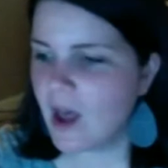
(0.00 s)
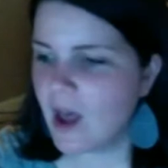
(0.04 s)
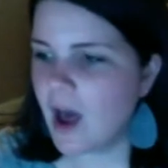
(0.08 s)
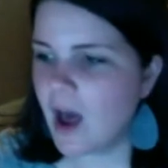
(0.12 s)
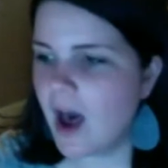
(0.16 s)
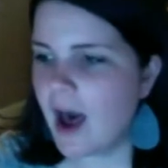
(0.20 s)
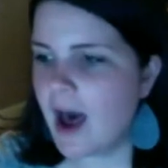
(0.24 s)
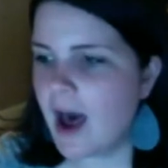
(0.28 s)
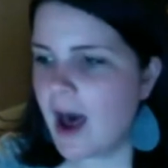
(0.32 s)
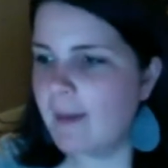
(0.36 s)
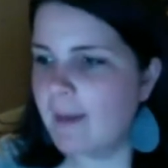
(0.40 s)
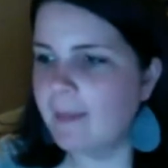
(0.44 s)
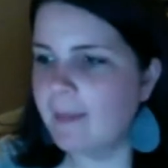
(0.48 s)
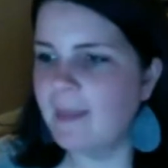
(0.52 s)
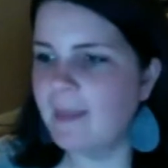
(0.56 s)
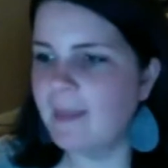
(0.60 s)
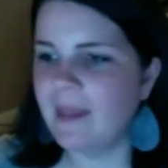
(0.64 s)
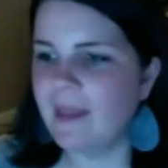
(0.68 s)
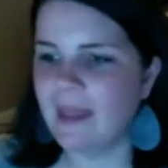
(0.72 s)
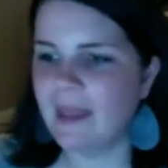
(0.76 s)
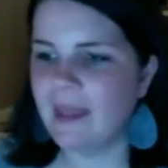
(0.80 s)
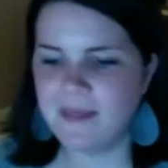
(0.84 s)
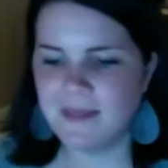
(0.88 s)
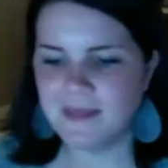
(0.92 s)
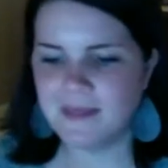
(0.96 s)

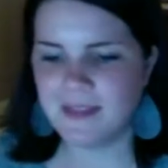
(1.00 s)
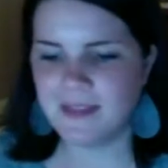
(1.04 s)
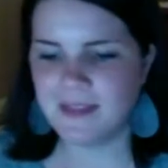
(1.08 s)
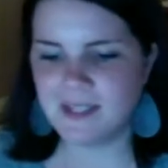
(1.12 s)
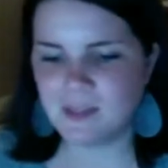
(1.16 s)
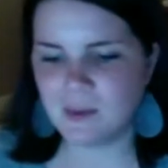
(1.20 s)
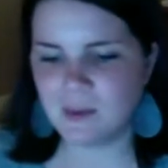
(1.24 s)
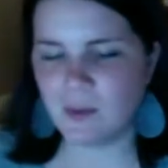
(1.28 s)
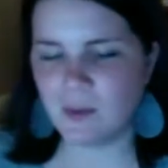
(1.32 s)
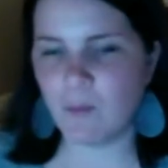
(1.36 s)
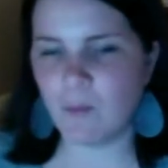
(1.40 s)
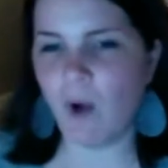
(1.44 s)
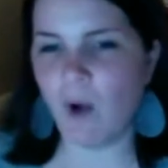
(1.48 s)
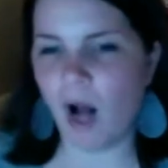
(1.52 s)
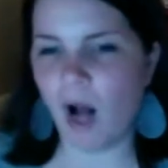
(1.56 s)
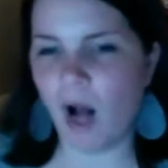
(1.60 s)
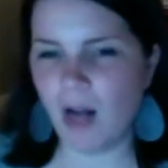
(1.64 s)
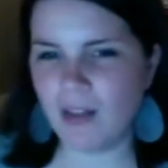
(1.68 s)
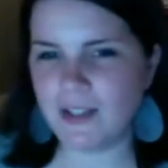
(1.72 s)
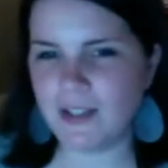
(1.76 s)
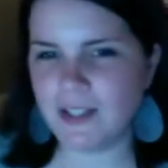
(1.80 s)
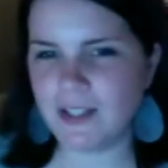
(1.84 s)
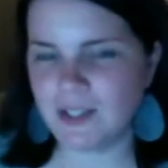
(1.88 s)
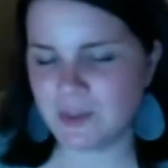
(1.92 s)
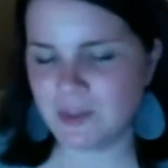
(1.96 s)
And this one, while
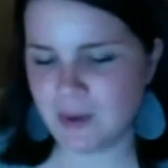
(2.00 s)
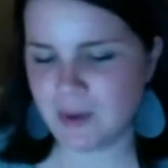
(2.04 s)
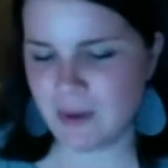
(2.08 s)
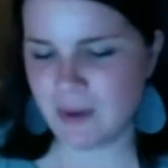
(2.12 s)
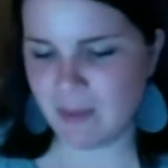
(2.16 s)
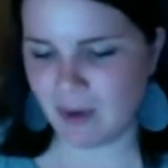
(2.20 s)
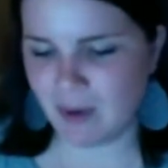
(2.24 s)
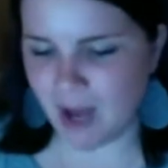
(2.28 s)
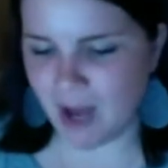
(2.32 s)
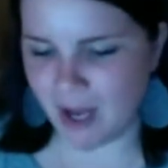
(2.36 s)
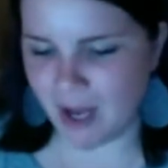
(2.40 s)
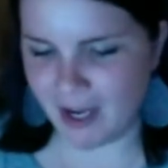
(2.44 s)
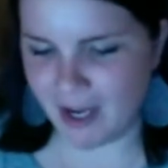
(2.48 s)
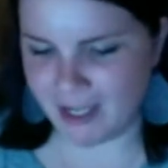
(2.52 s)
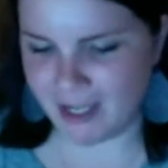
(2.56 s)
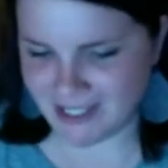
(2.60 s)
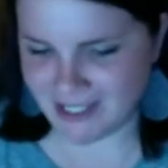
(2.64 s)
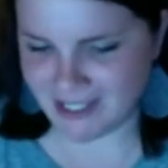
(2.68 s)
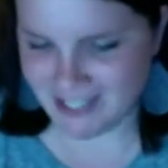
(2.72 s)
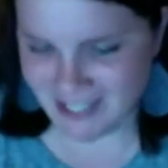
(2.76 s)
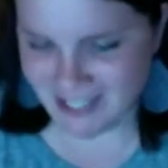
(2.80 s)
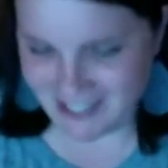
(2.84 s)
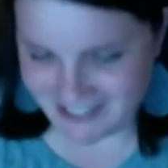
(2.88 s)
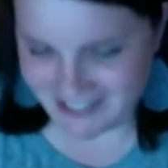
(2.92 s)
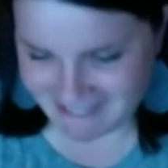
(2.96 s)
it's 3
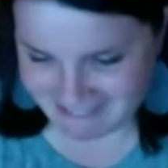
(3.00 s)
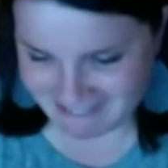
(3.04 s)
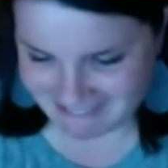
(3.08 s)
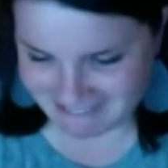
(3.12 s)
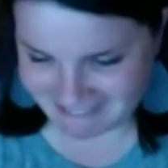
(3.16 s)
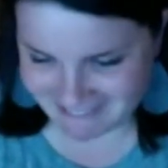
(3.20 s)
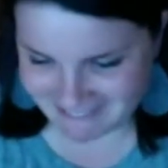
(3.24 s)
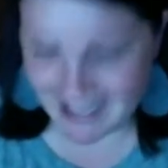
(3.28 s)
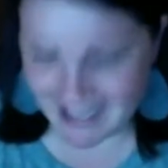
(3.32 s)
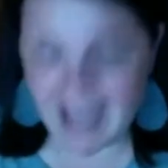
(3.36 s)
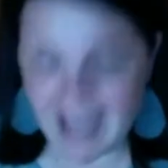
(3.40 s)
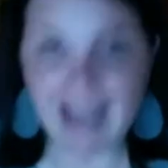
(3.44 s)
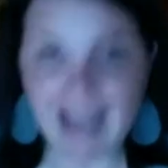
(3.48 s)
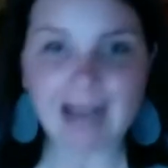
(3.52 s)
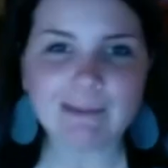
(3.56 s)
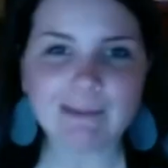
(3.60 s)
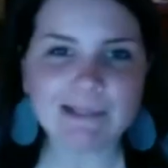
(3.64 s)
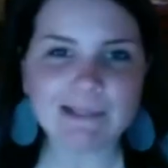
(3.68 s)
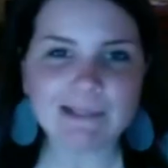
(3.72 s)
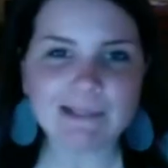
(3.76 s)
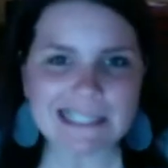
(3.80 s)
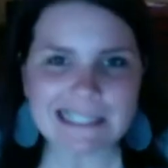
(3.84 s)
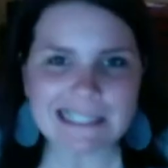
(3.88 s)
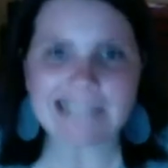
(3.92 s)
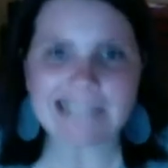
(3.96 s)
products, I'm
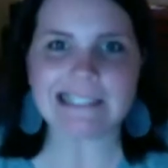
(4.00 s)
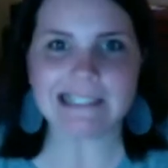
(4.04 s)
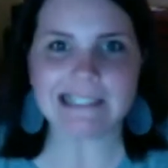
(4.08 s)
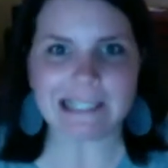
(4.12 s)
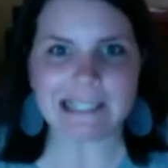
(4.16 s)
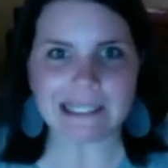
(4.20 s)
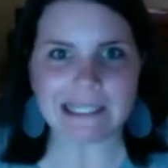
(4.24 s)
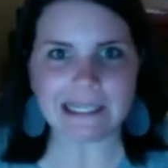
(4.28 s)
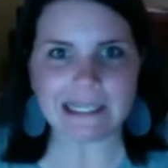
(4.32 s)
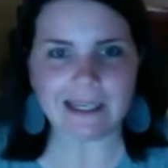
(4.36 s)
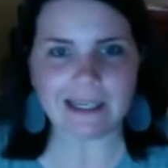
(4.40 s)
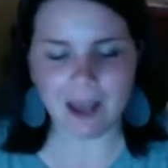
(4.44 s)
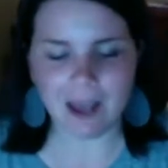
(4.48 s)
kind of cheating.